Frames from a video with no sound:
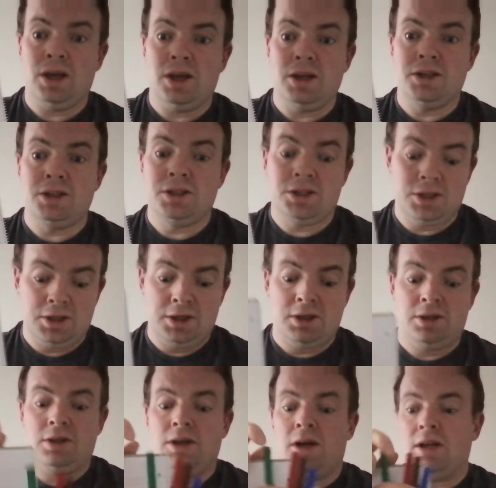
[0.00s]
is
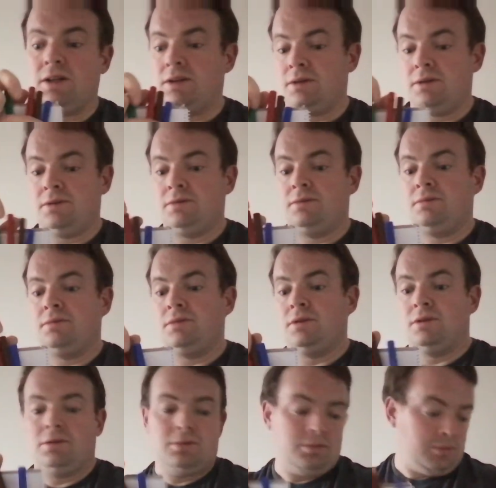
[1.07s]
that,
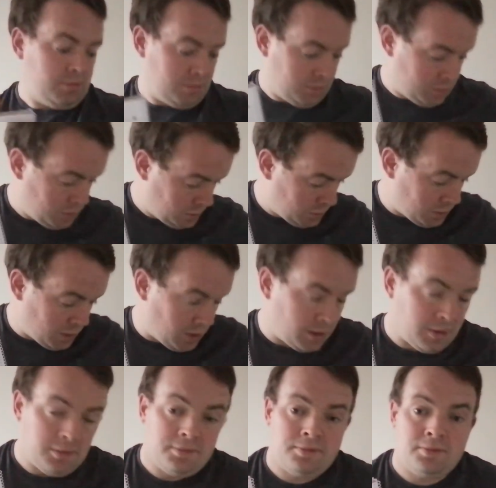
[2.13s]

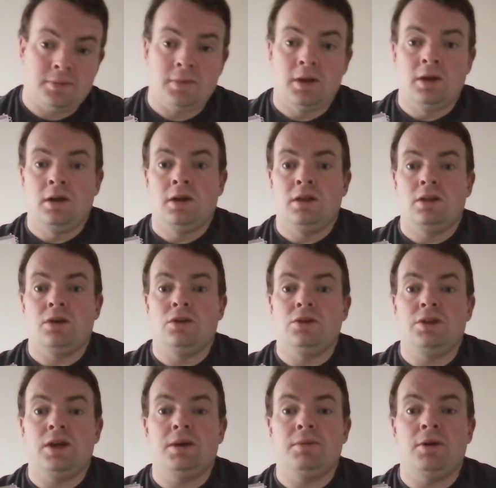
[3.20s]
the good
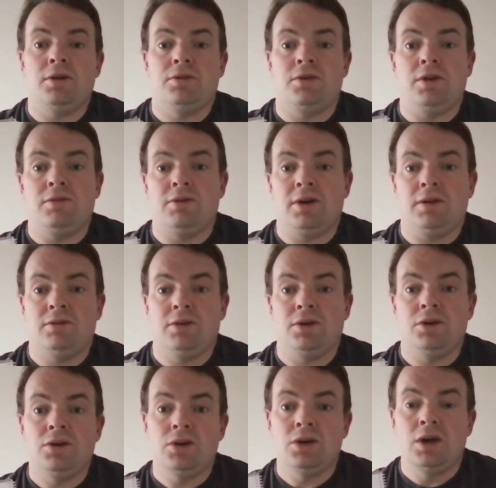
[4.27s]
thing about a
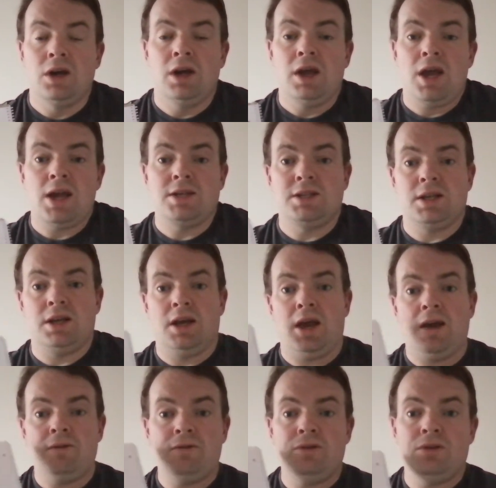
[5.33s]
3-5-2 is that
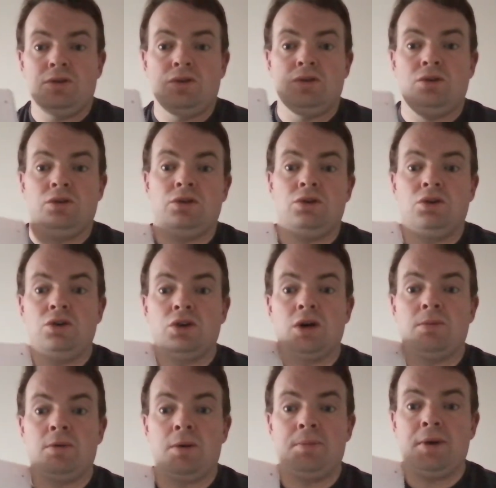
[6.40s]
if you
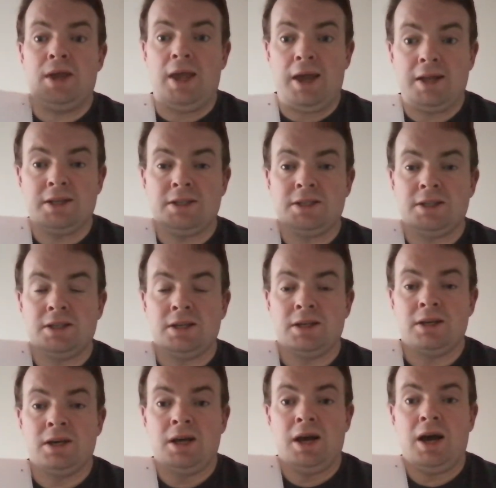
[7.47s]
come up against
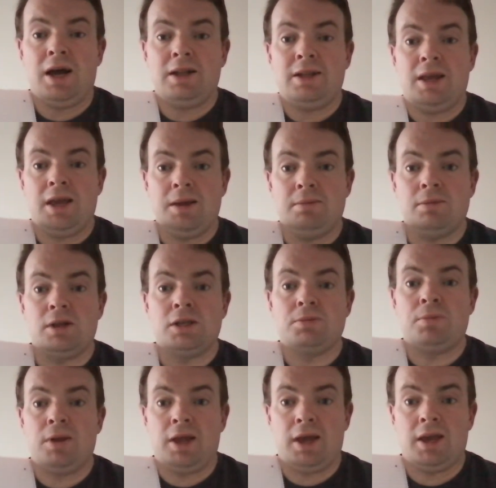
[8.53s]
a team that's
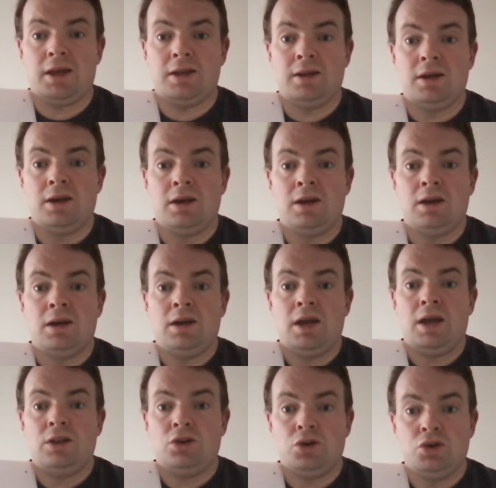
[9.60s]
playing
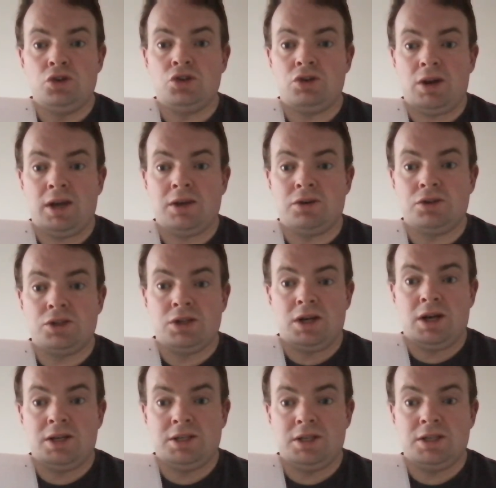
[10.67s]
two strikers,
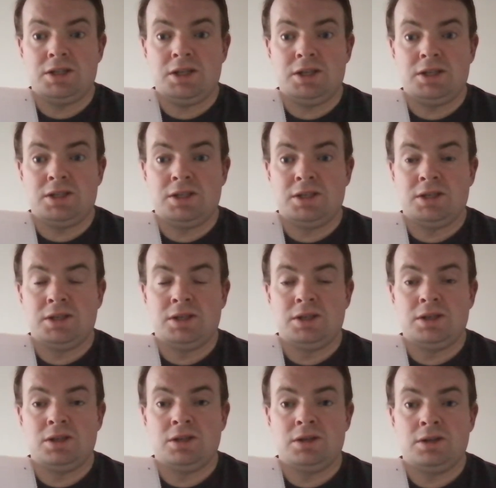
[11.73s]
as this is,
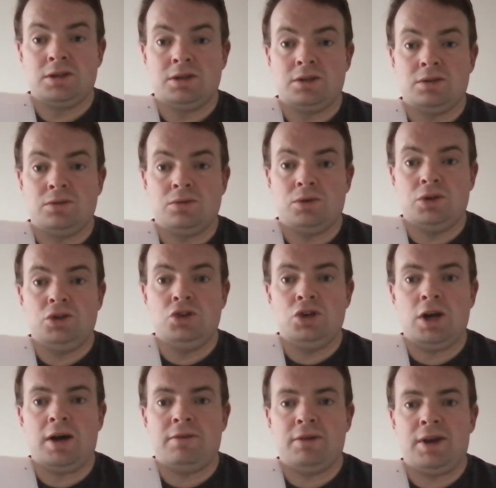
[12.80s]
well,
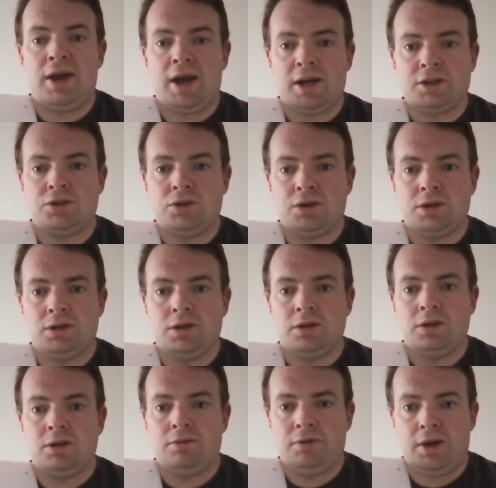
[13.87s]
you have an extra
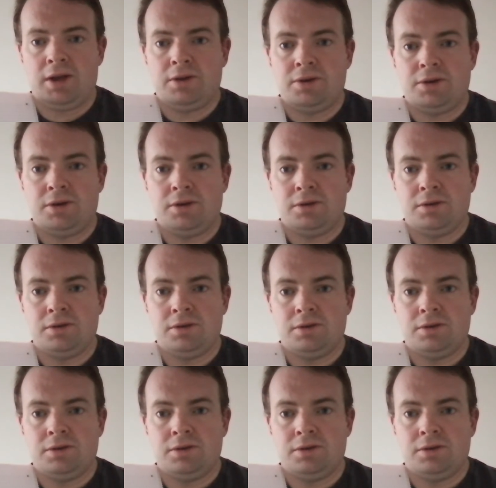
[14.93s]
defender.